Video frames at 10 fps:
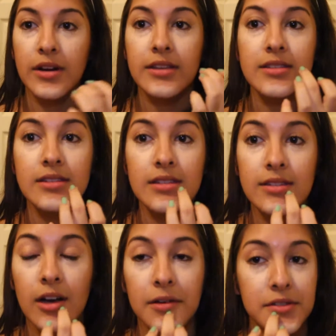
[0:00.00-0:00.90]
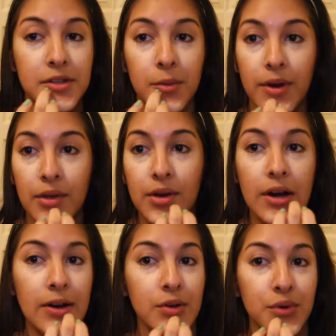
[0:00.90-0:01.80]
because this is also where you
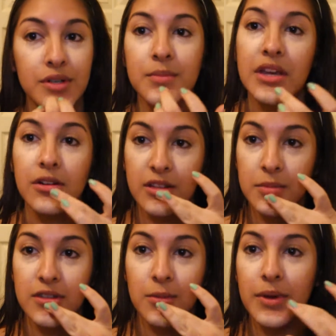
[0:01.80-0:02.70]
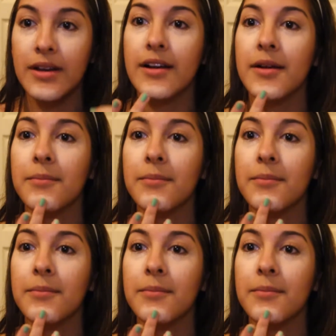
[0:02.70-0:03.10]
contour to make your lips look bigger.